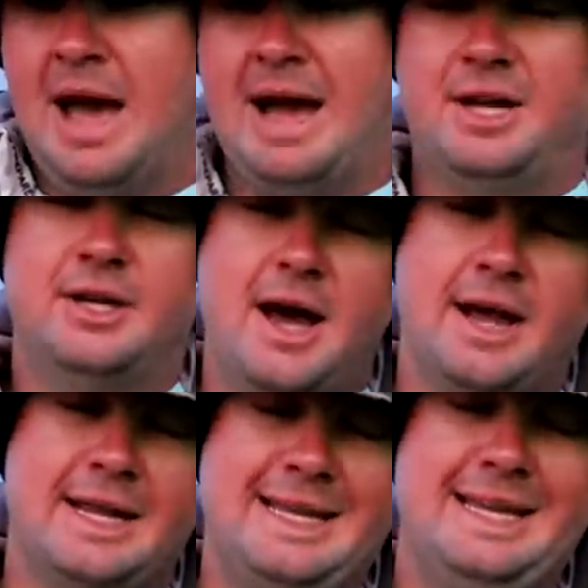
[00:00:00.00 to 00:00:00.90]
I could
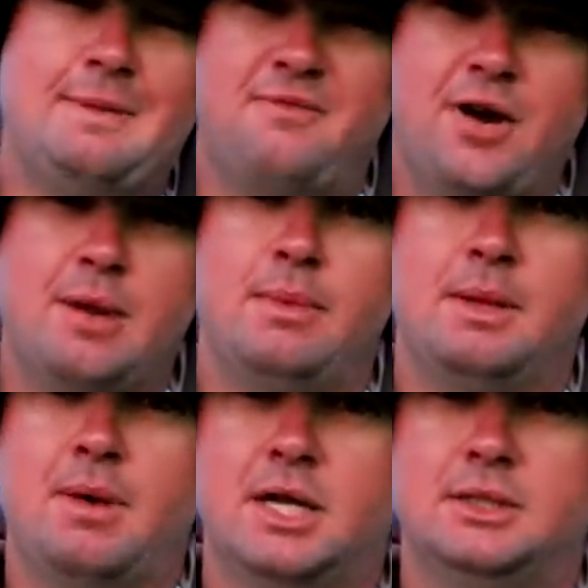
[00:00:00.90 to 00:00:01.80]
not get very
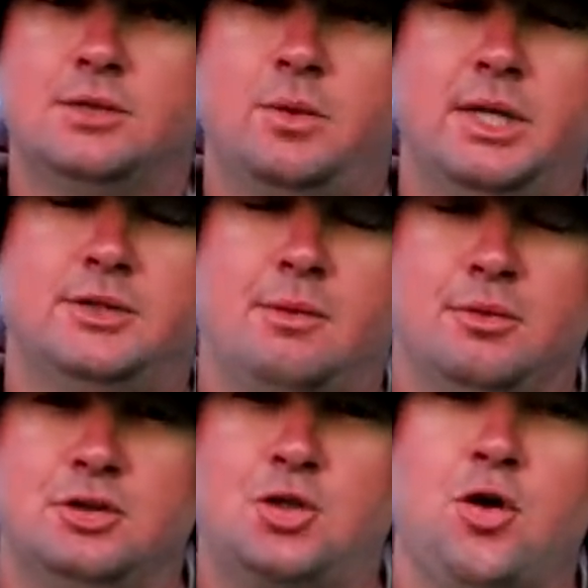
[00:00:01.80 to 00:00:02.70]
many bites this week, so I'm
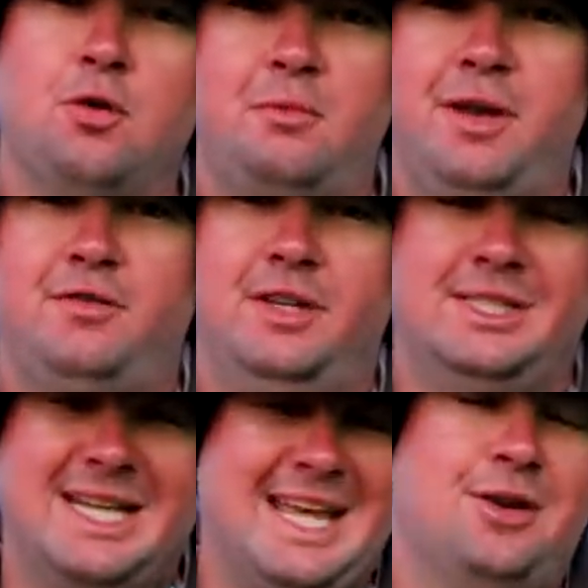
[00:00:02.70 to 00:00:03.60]
gonna start on bed
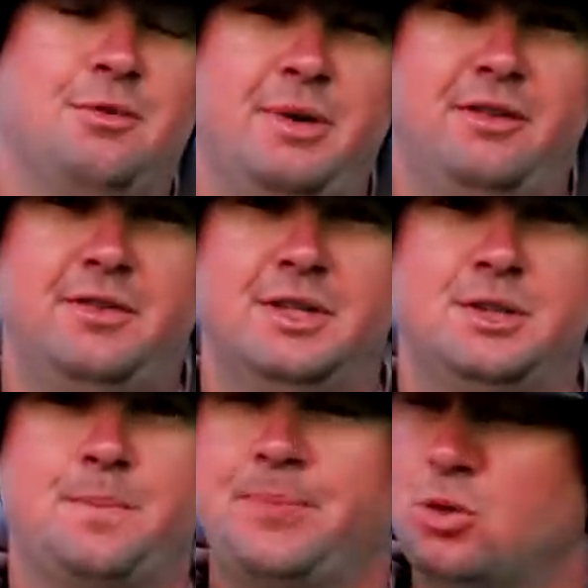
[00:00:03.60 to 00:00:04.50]
fish and end on bed
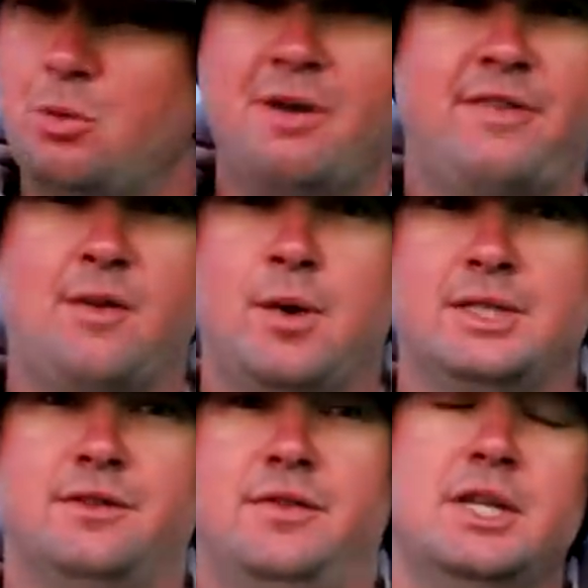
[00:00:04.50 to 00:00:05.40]
fish. It's one of my favorite
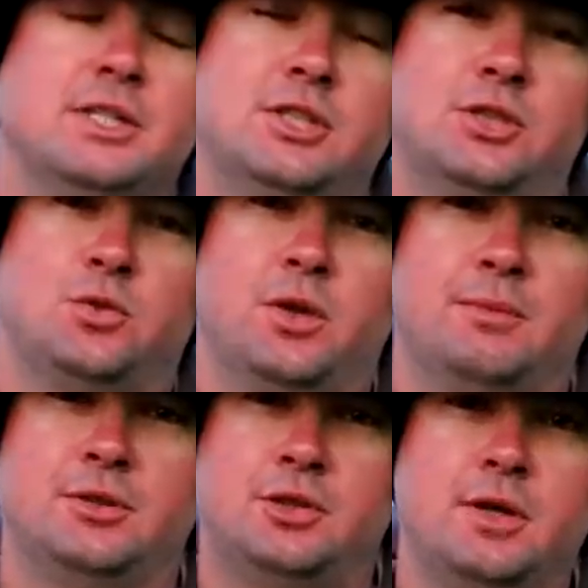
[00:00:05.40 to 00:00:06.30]
ways to fish. It's just one
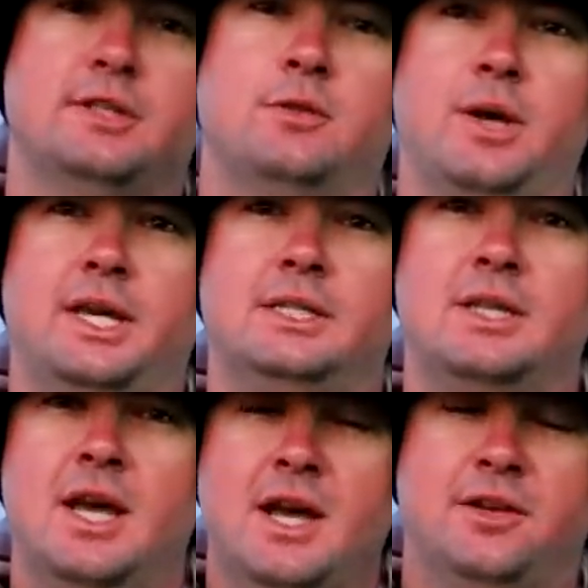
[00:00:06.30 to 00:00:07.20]
of the most stressful ways
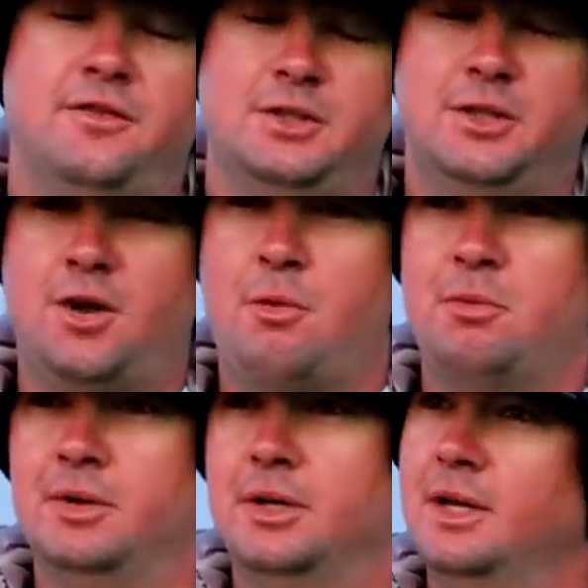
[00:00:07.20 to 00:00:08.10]
to fish a
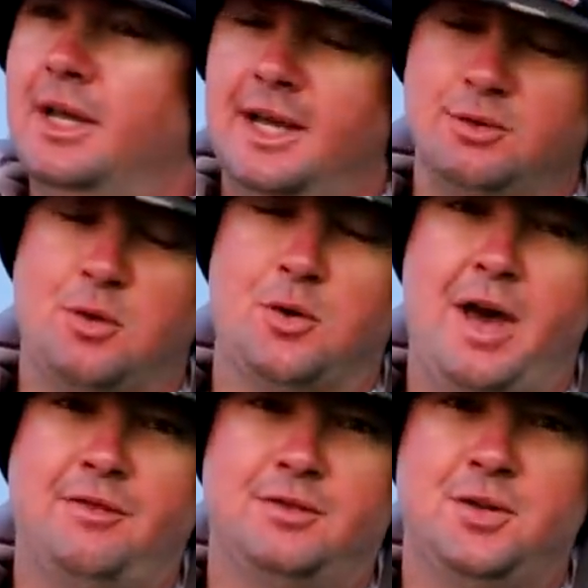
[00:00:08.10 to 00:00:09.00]
tournament, but that's what we're
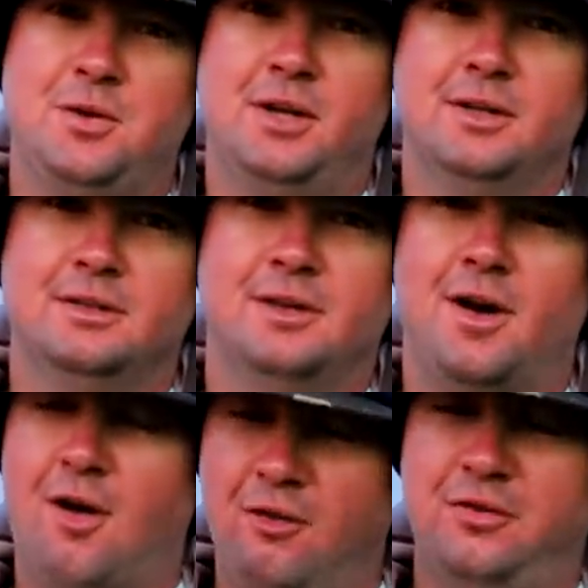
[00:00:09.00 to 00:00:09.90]
gonna have to do here.
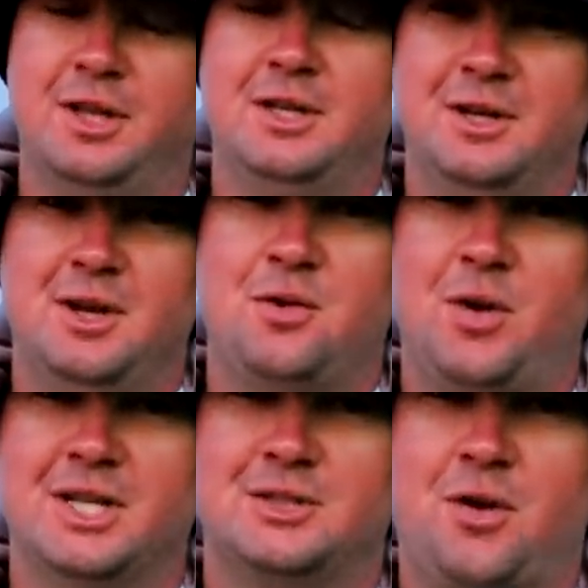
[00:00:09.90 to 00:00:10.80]
Hopefully,
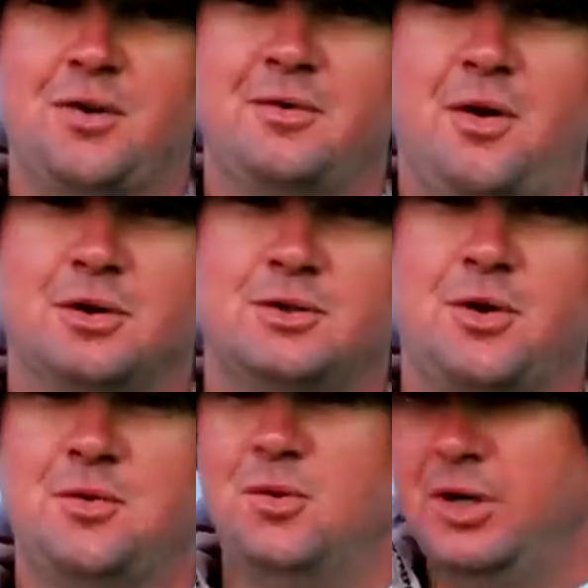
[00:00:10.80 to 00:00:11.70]
we can start on
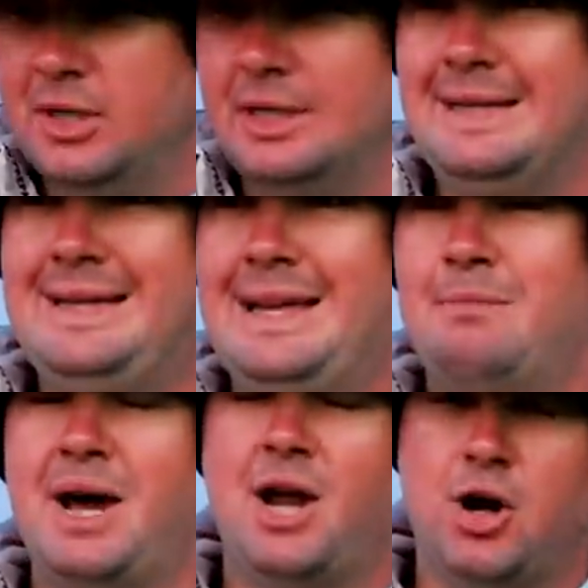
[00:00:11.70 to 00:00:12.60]
one, get a
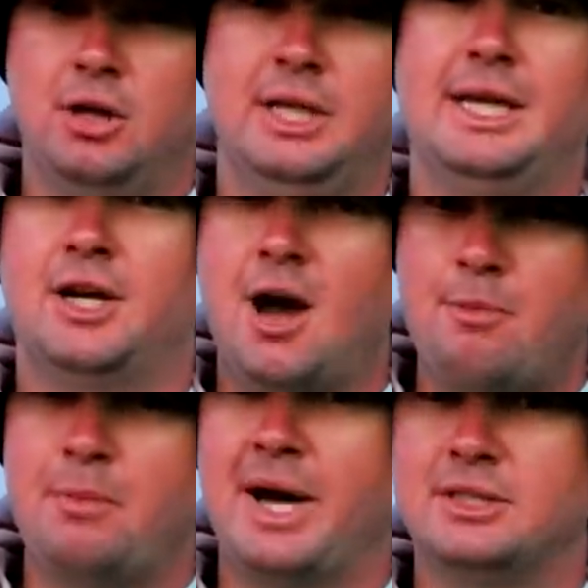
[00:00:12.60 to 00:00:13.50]
bite early, get a
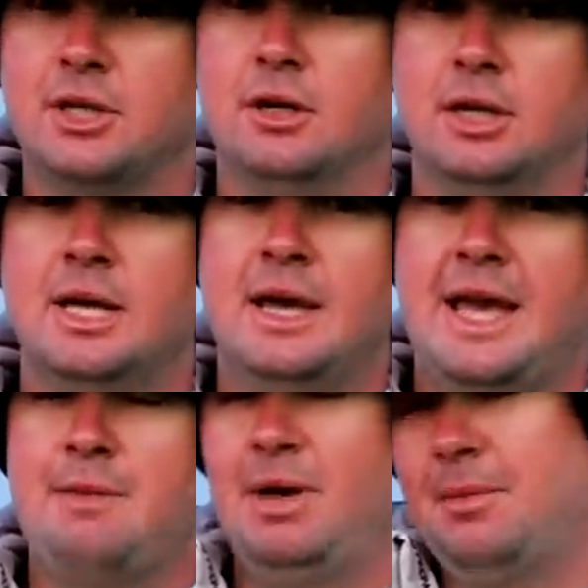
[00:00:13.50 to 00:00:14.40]
couple bites early,
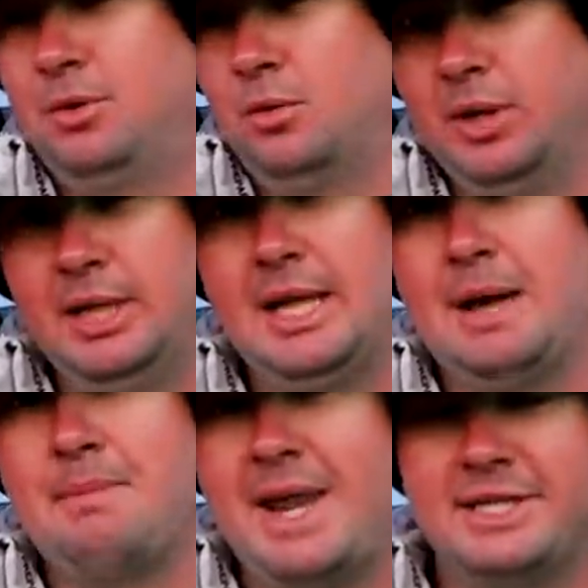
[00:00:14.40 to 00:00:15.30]
and be able to really
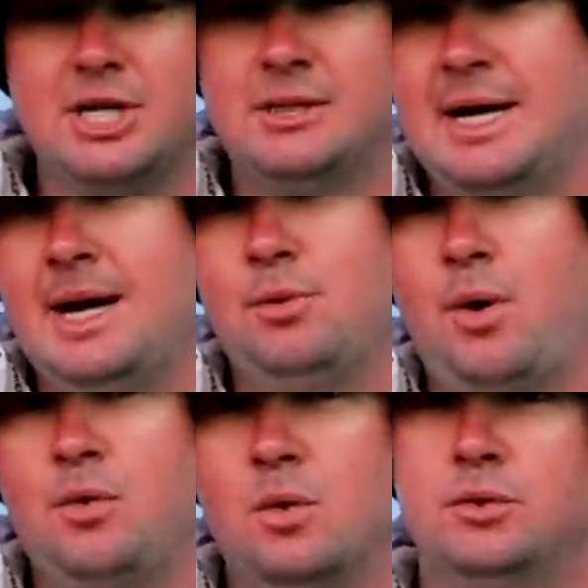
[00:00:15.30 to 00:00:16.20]
like manage our time the
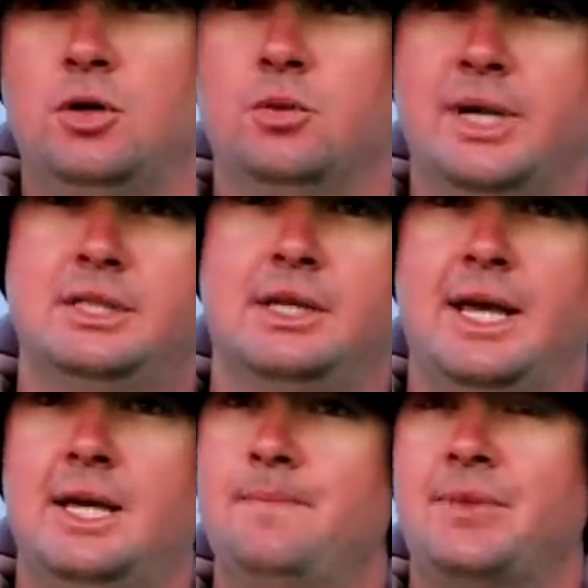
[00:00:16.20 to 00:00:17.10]
way we want through the rest of the
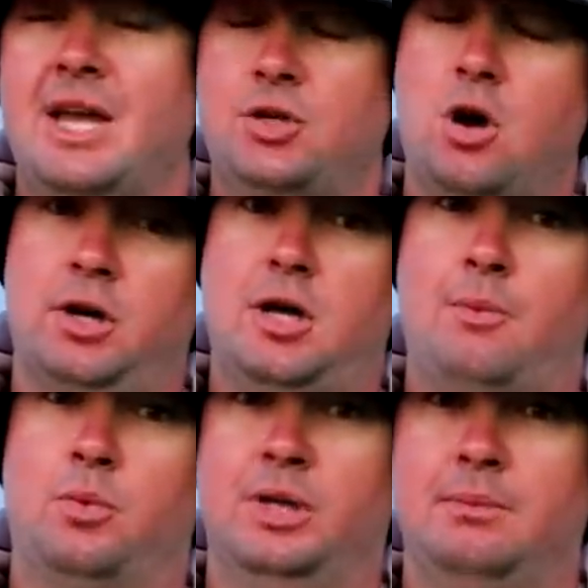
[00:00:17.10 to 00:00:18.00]
day and target a
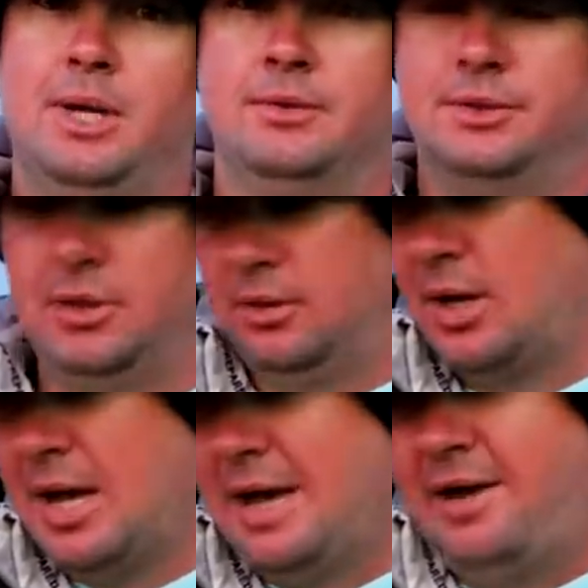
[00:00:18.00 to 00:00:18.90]
couple really big ones. So
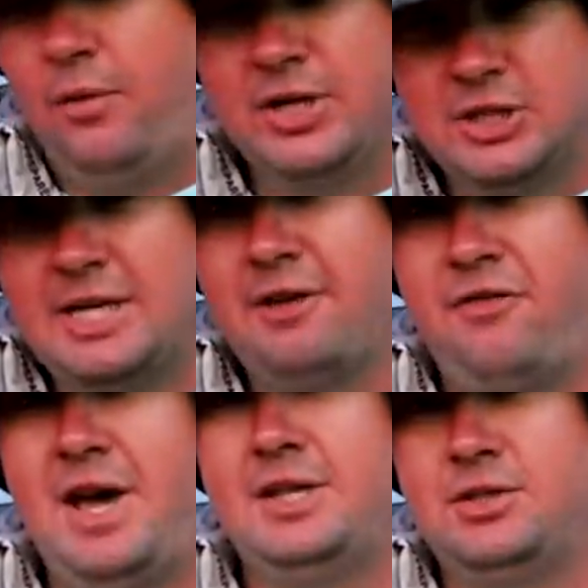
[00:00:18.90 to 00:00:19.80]
if we can just get a
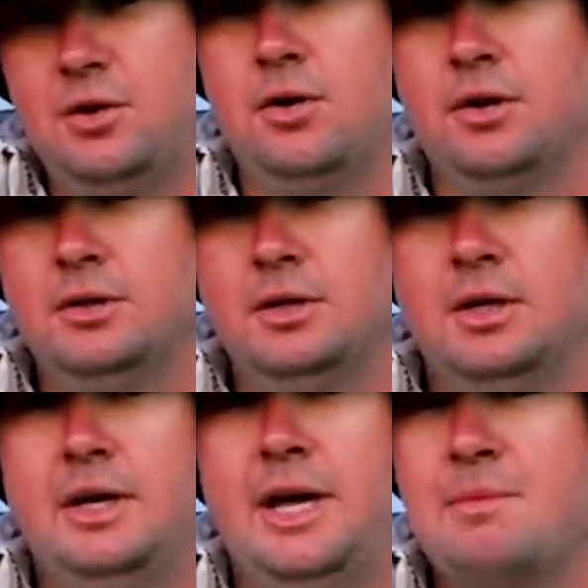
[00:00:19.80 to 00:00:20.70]
fast start,
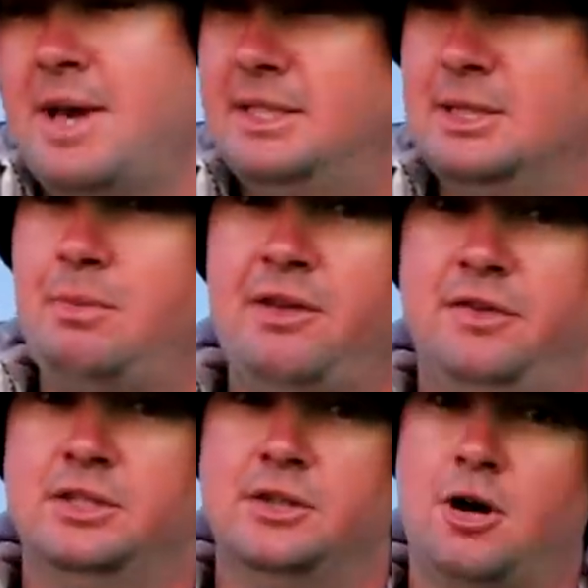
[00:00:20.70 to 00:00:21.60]
it makes this bed
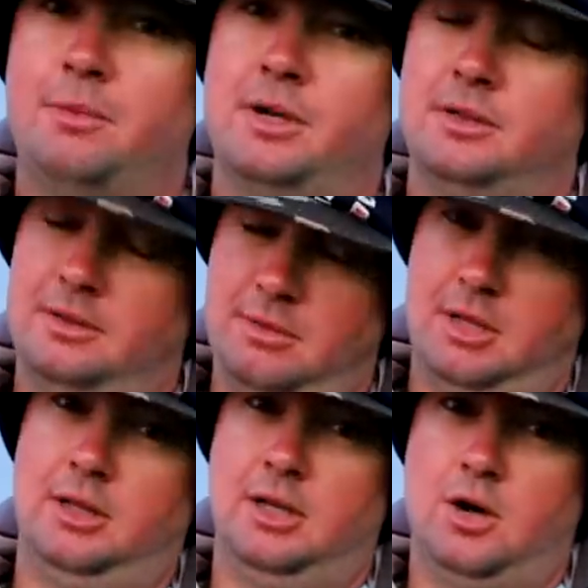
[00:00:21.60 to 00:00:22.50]
fishing tournament
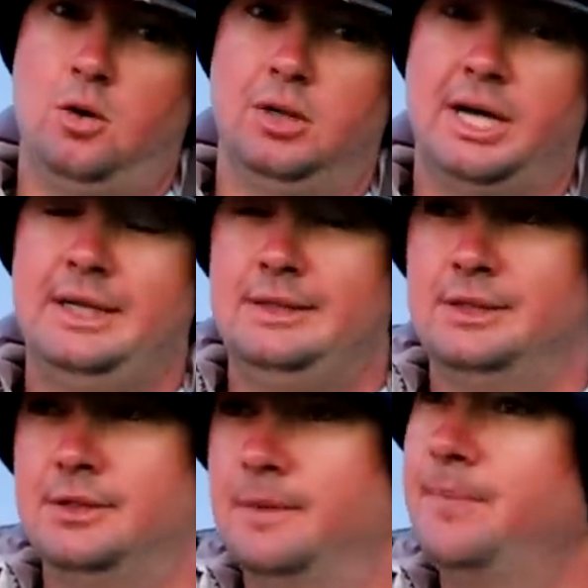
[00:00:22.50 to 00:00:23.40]
a whole lot
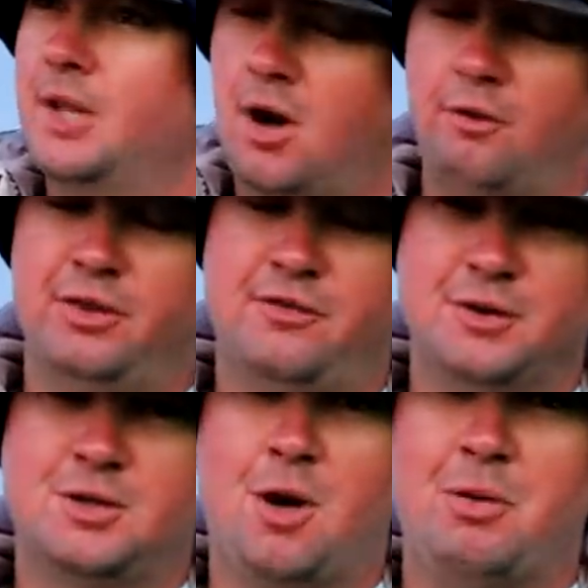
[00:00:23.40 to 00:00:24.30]
easier. So hopefully the
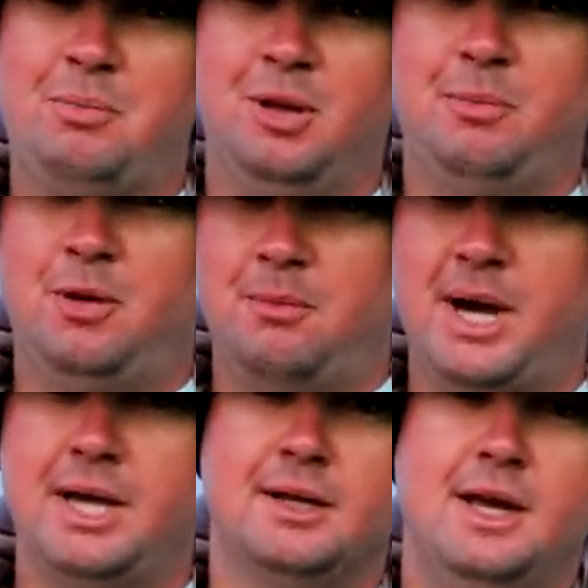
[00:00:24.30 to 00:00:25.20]
first couple we pull up on
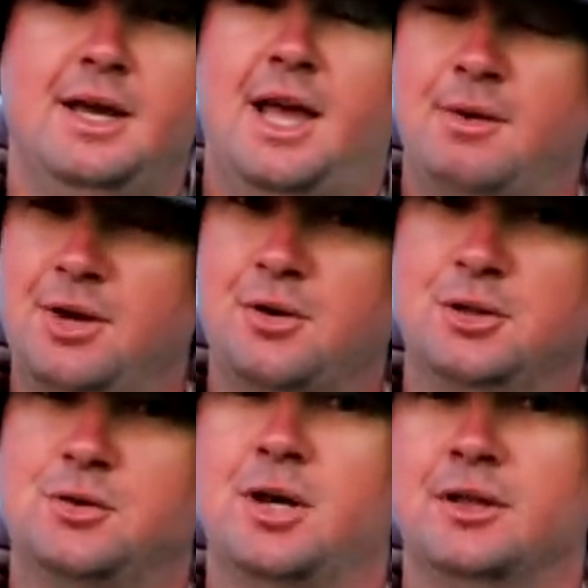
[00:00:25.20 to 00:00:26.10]
bite, and we can
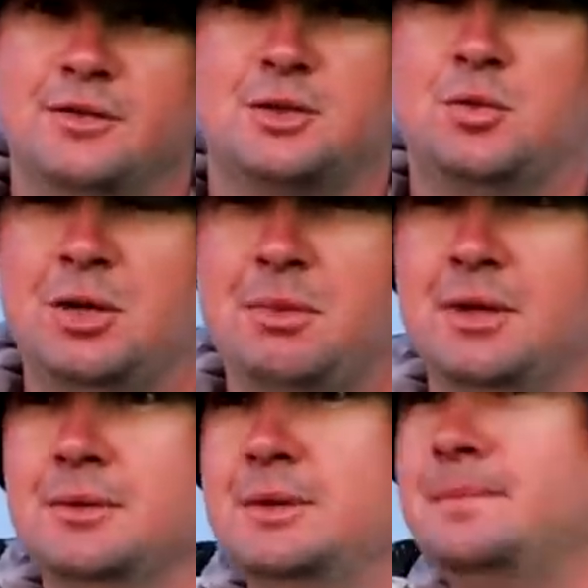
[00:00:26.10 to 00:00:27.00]
cruise around looking for some really big ones.